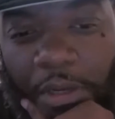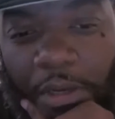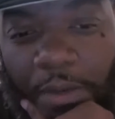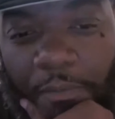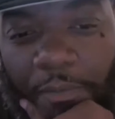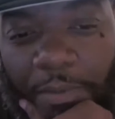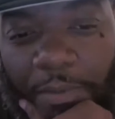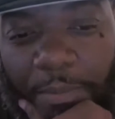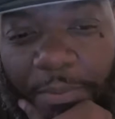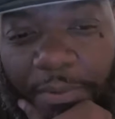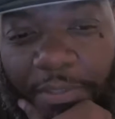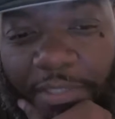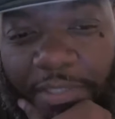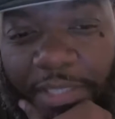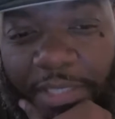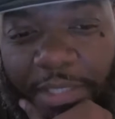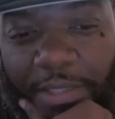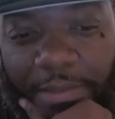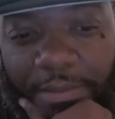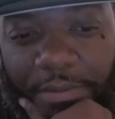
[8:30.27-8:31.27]
I really
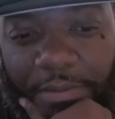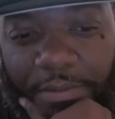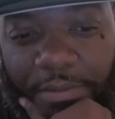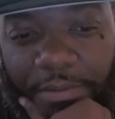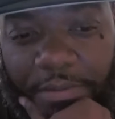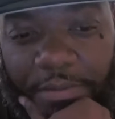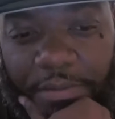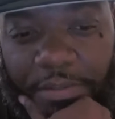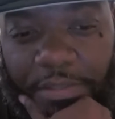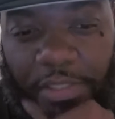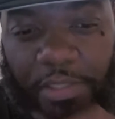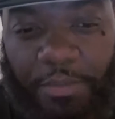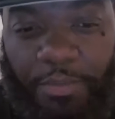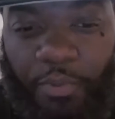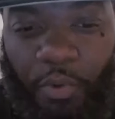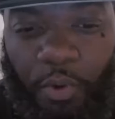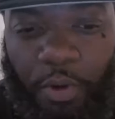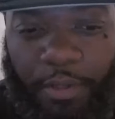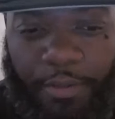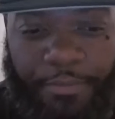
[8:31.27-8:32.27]
appreciate
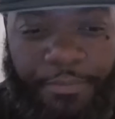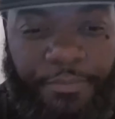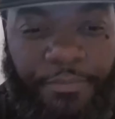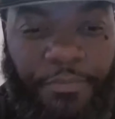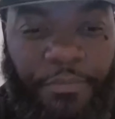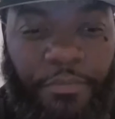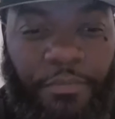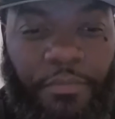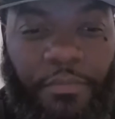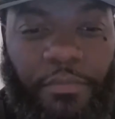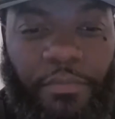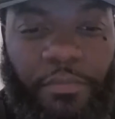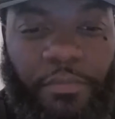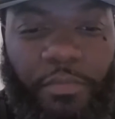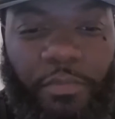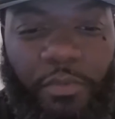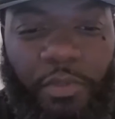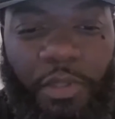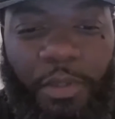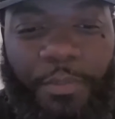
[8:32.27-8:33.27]
the support.
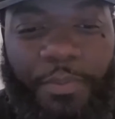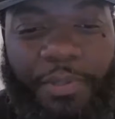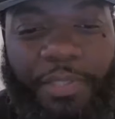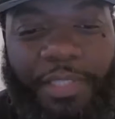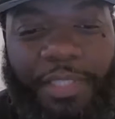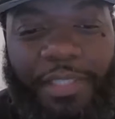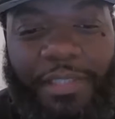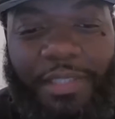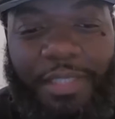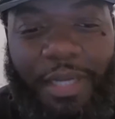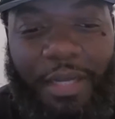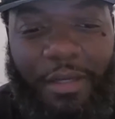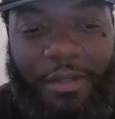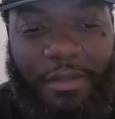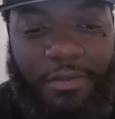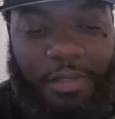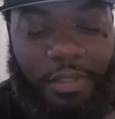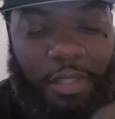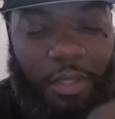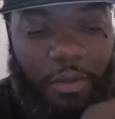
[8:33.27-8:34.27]
I appreciate
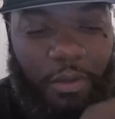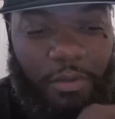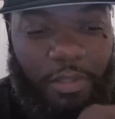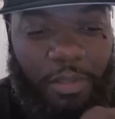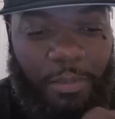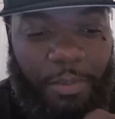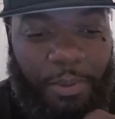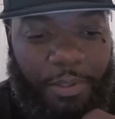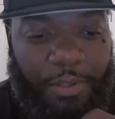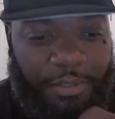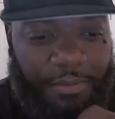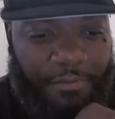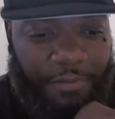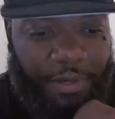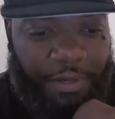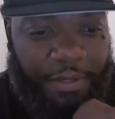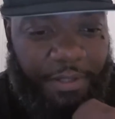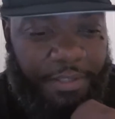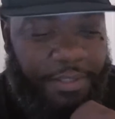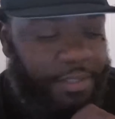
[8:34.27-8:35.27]
y'all, your
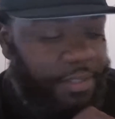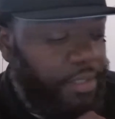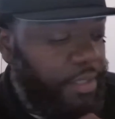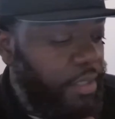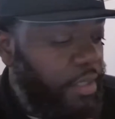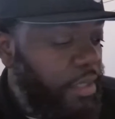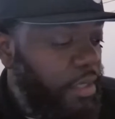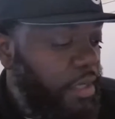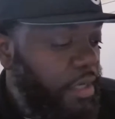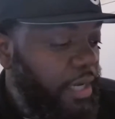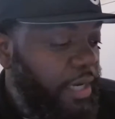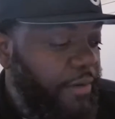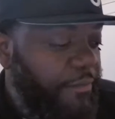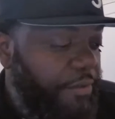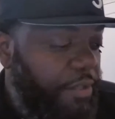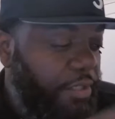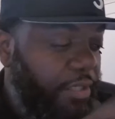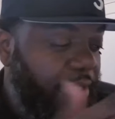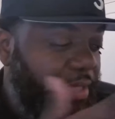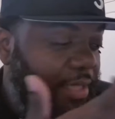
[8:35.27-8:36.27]
perseverance.
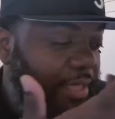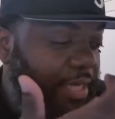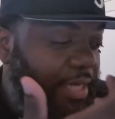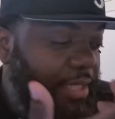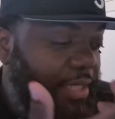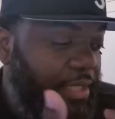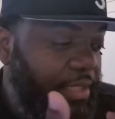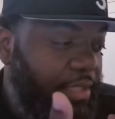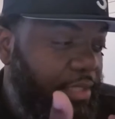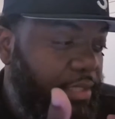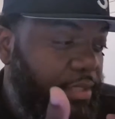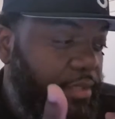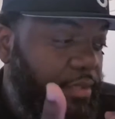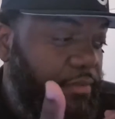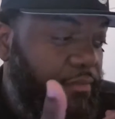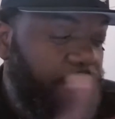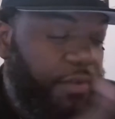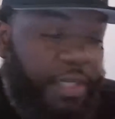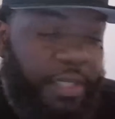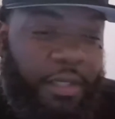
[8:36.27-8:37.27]
And if you're looking at
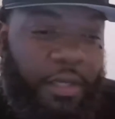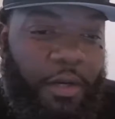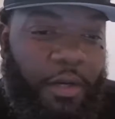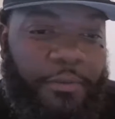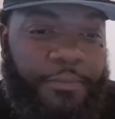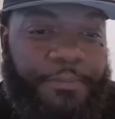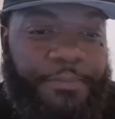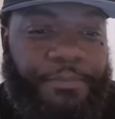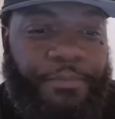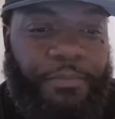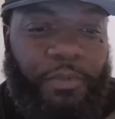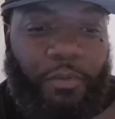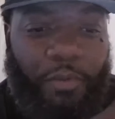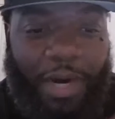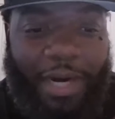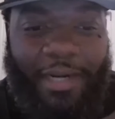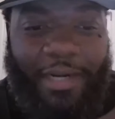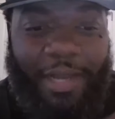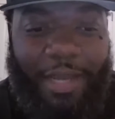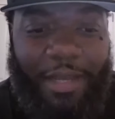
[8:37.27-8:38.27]
this video
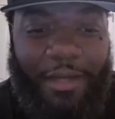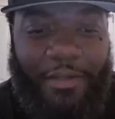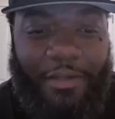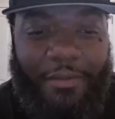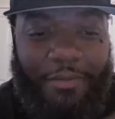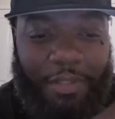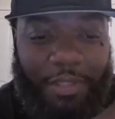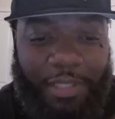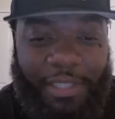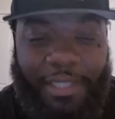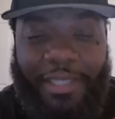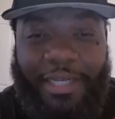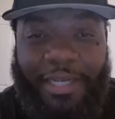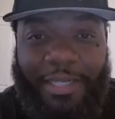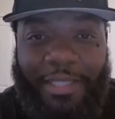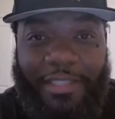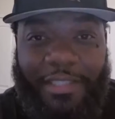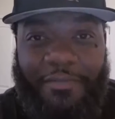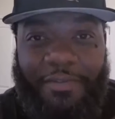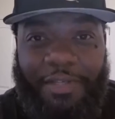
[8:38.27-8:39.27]
right now, if you're
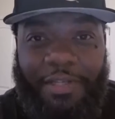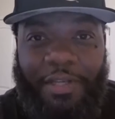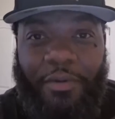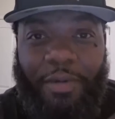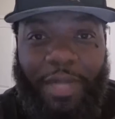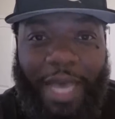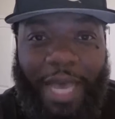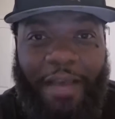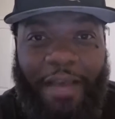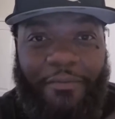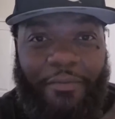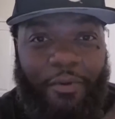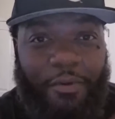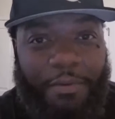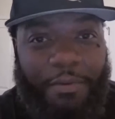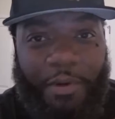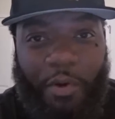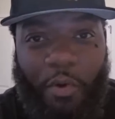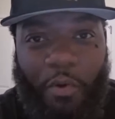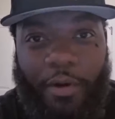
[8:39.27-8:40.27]
looking at this video
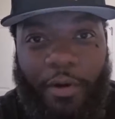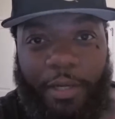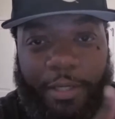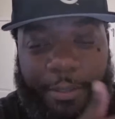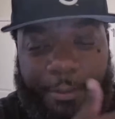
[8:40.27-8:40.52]
live or